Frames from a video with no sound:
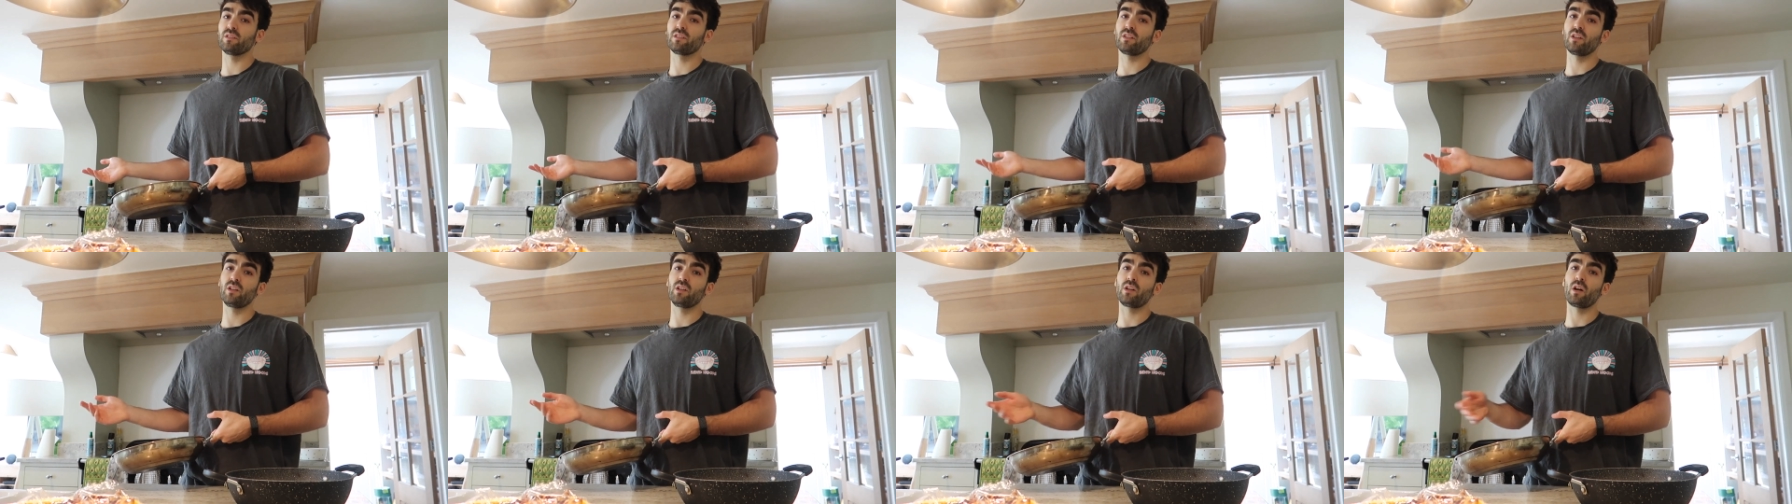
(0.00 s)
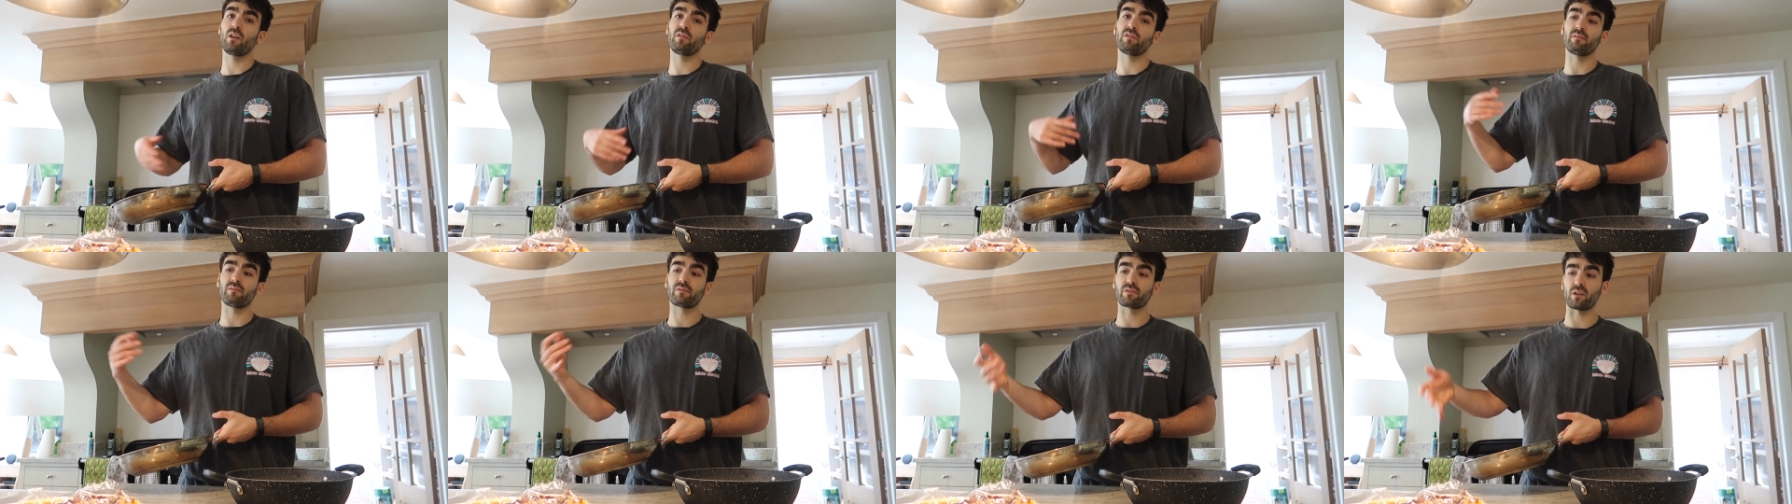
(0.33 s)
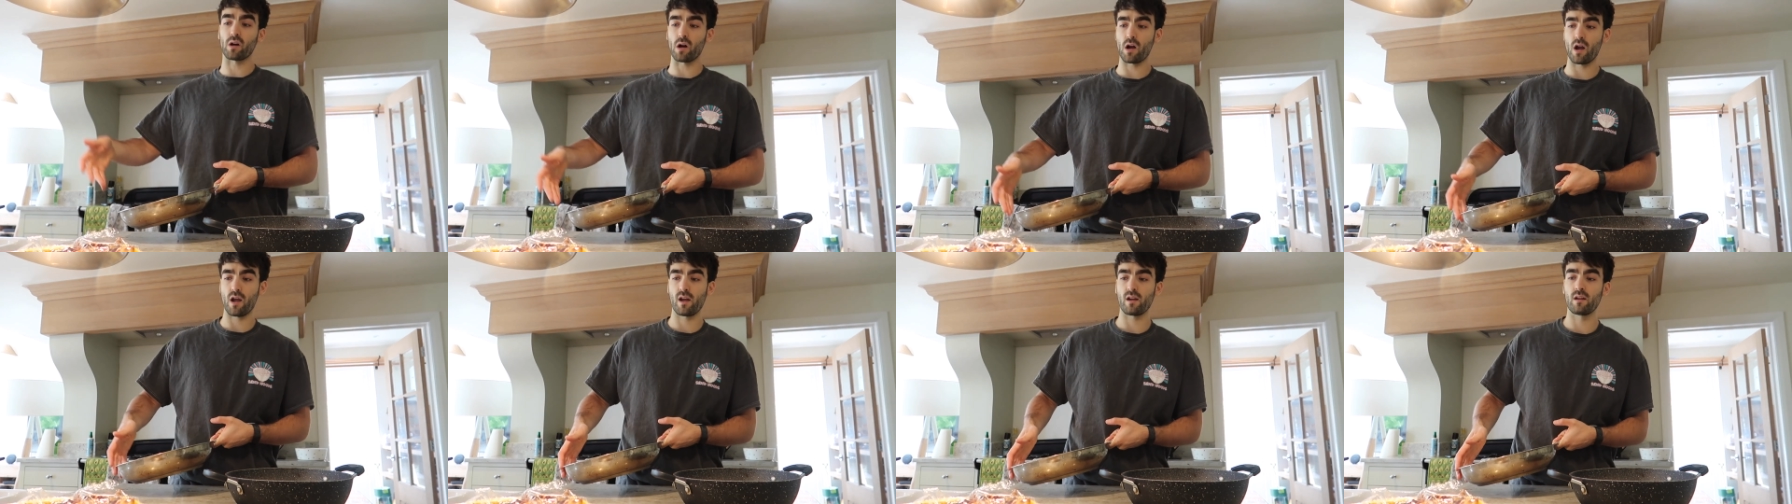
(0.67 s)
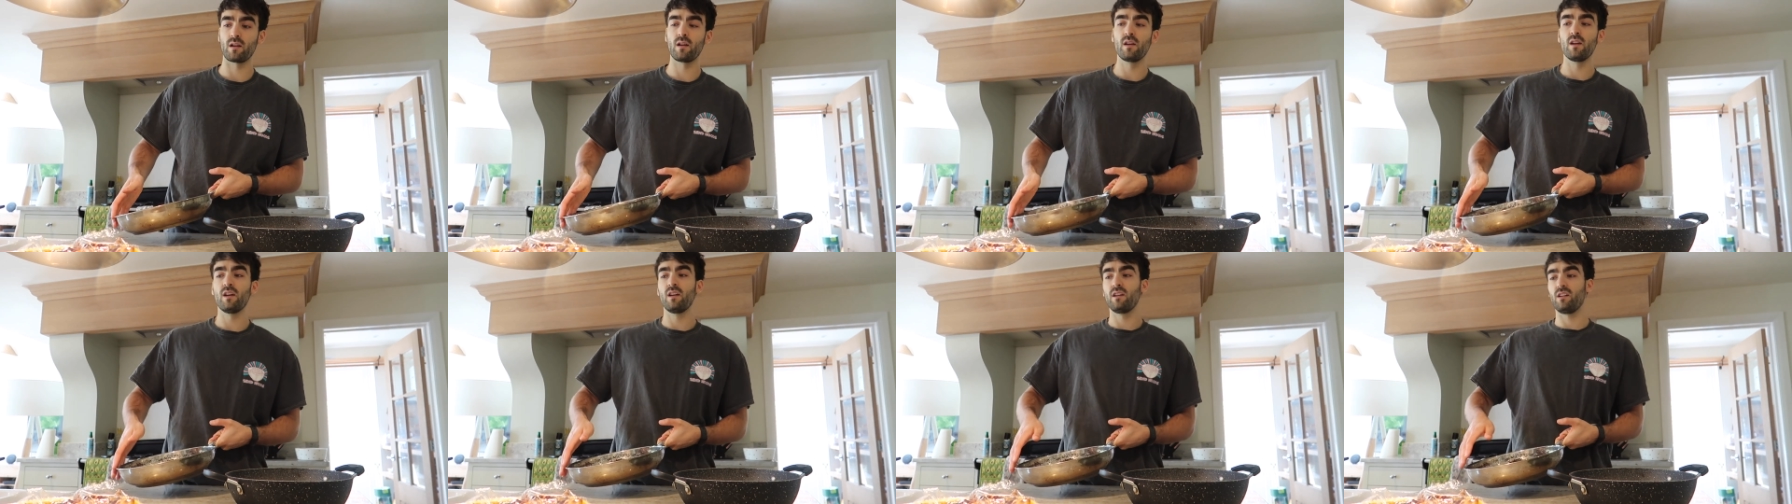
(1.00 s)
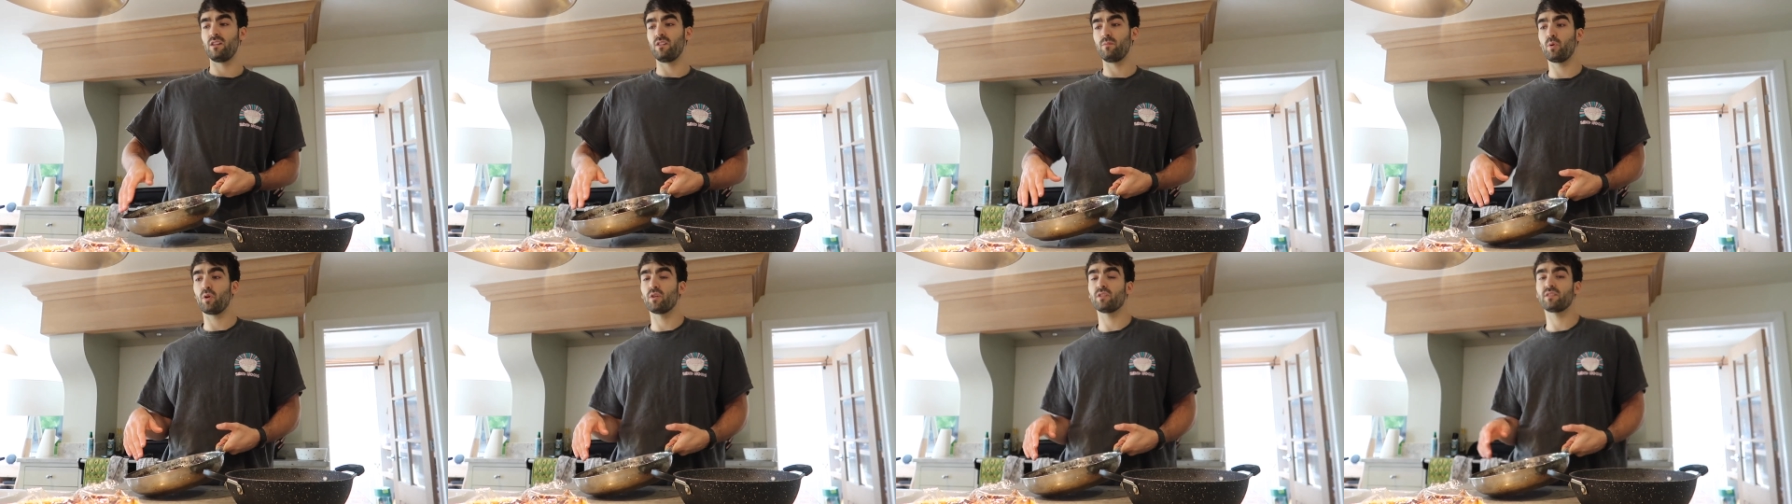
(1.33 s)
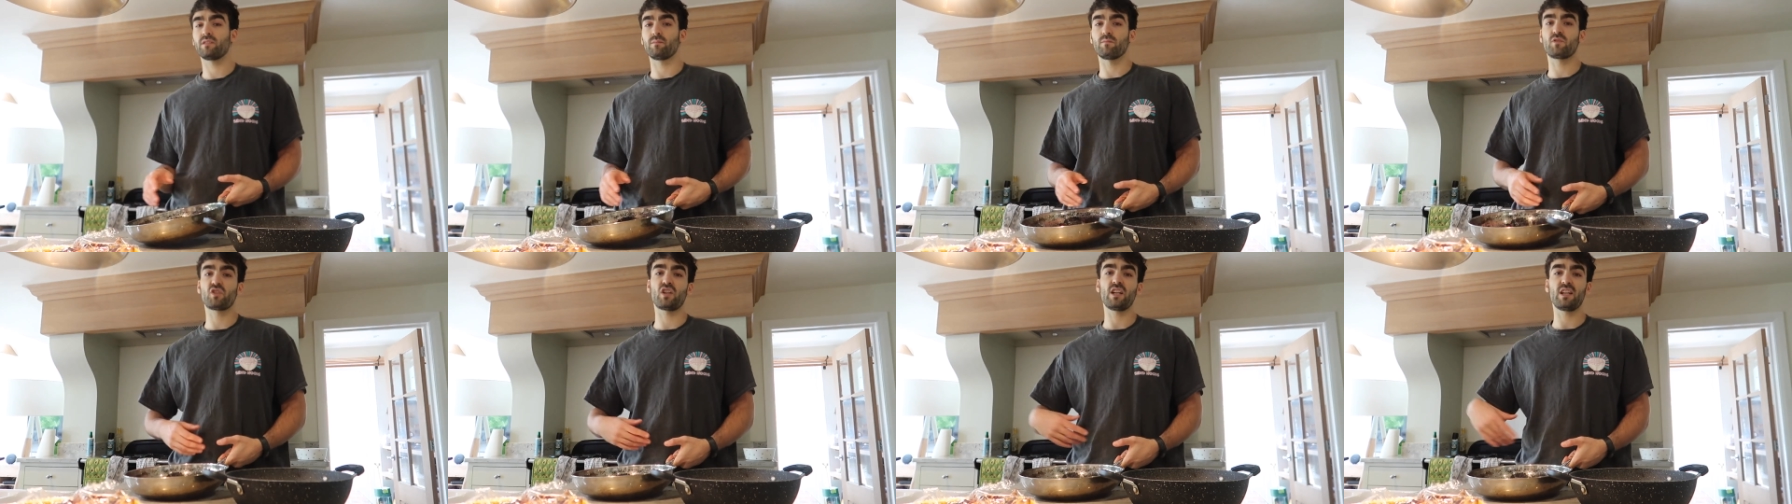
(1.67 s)
So you go from frying, you put
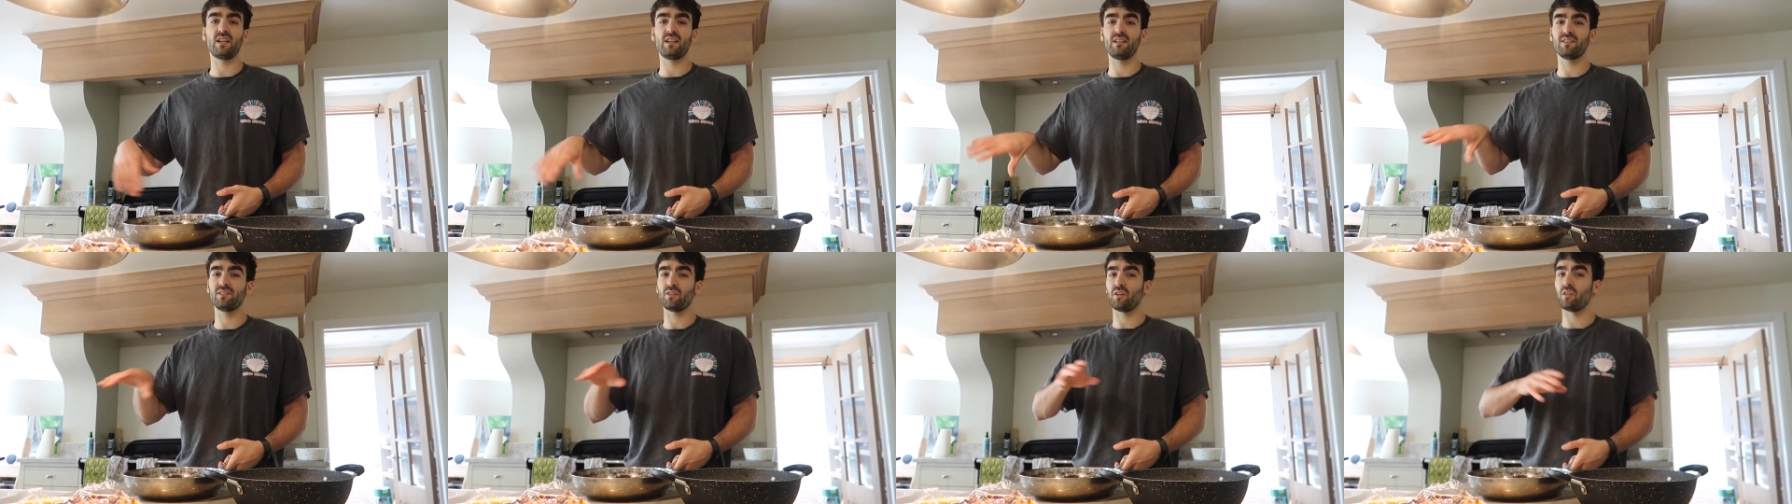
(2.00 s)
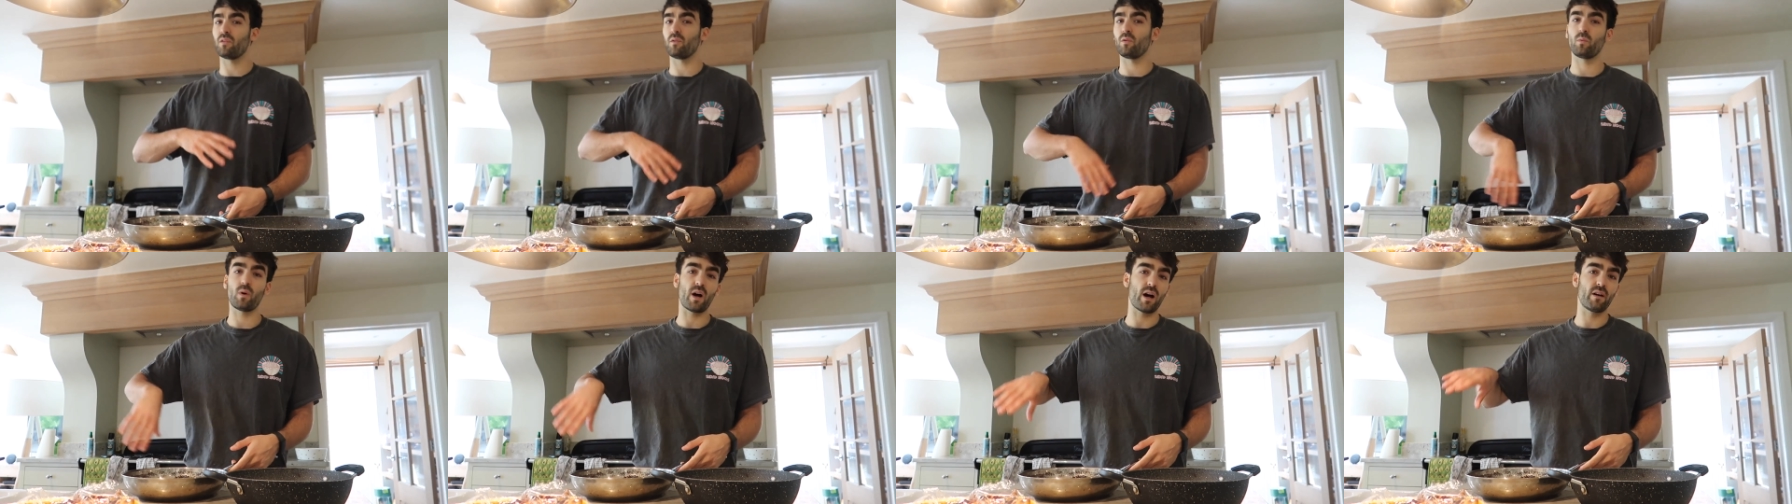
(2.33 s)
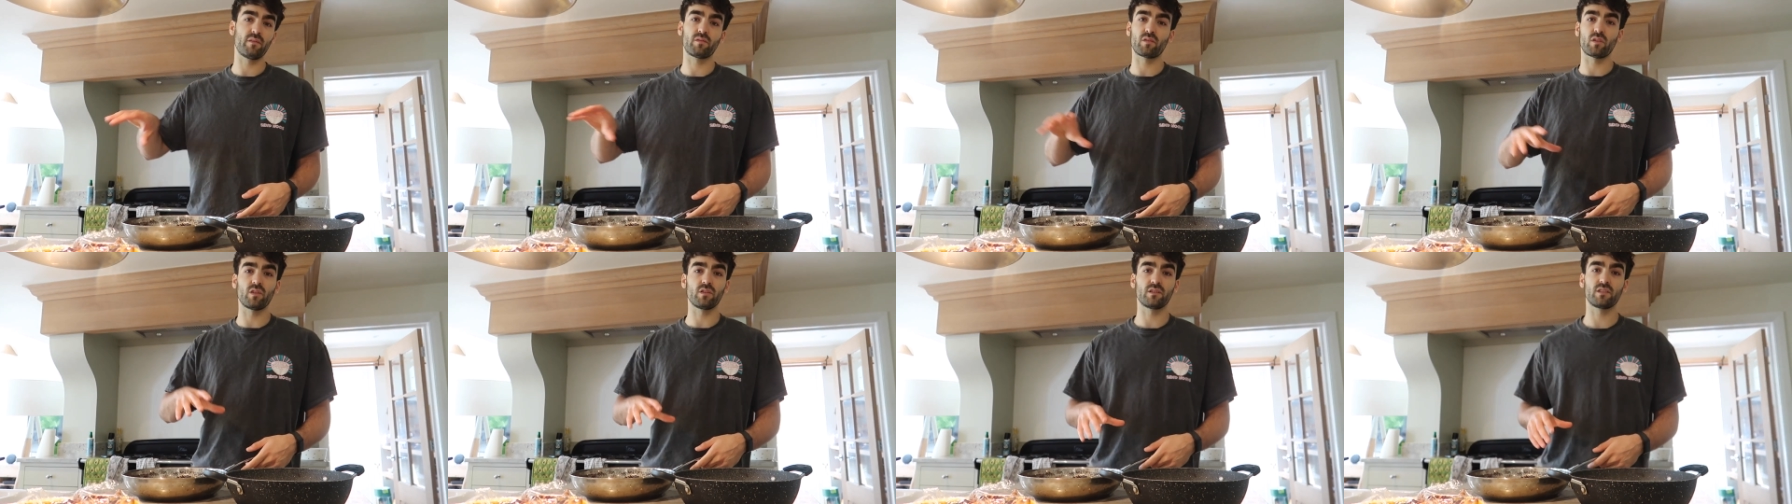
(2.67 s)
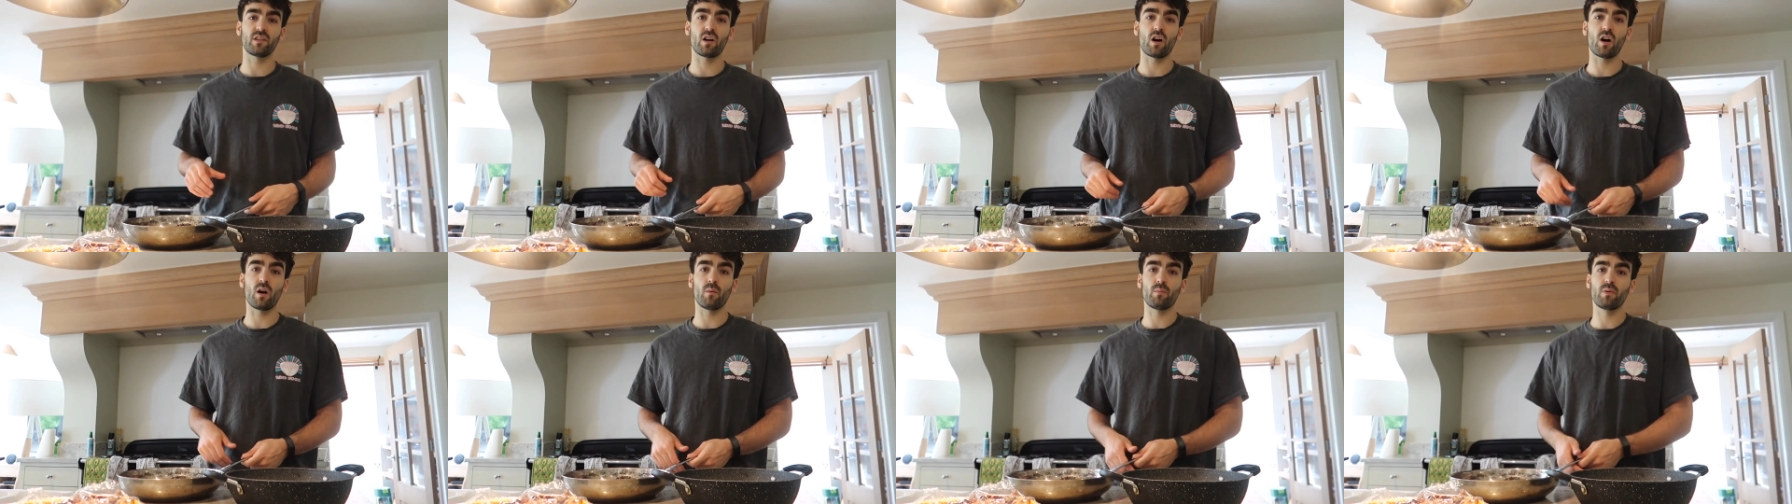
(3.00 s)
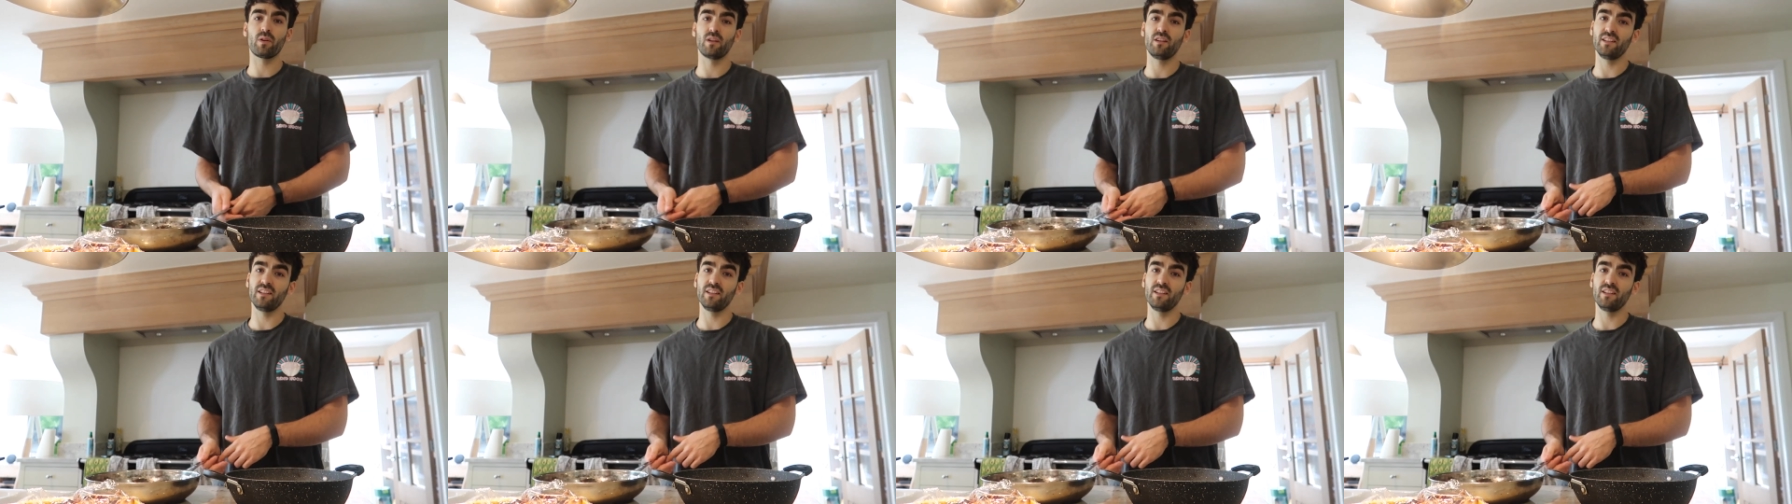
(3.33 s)
some cheese or whatever on top,